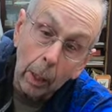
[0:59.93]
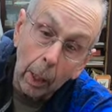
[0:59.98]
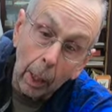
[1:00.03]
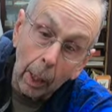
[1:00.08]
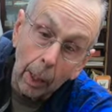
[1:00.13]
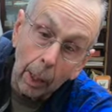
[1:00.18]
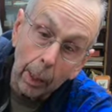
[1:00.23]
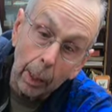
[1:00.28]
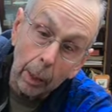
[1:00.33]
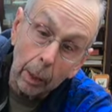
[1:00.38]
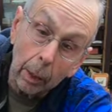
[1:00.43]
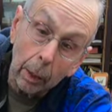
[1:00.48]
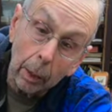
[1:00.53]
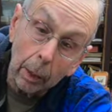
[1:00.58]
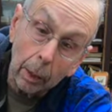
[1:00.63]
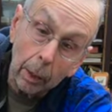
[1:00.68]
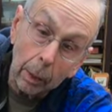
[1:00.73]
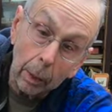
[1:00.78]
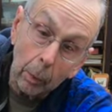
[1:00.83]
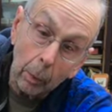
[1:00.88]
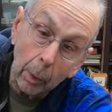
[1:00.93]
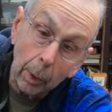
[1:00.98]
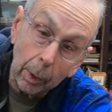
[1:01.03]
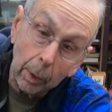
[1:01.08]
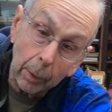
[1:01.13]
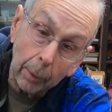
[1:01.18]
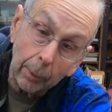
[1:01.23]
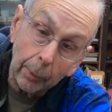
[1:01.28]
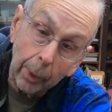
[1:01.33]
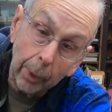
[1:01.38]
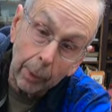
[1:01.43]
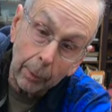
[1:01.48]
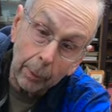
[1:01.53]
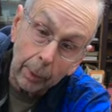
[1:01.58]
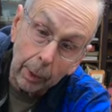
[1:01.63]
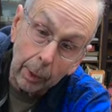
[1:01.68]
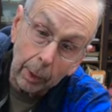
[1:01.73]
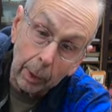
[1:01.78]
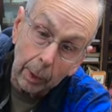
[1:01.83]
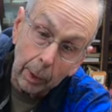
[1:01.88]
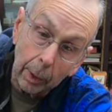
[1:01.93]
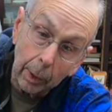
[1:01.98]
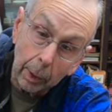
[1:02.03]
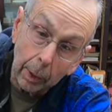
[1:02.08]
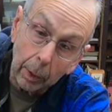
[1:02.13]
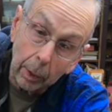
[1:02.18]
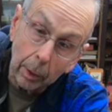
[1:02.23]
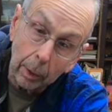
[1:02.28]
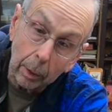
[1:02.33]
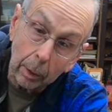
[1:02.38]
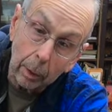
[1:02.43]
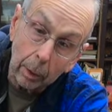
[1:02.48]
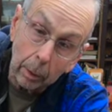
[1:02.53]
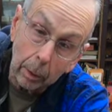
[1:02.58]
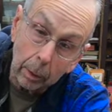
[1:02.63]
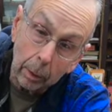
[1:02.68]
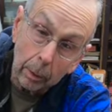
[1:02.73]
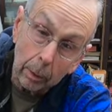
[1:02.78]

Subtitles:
I went to 5/16 a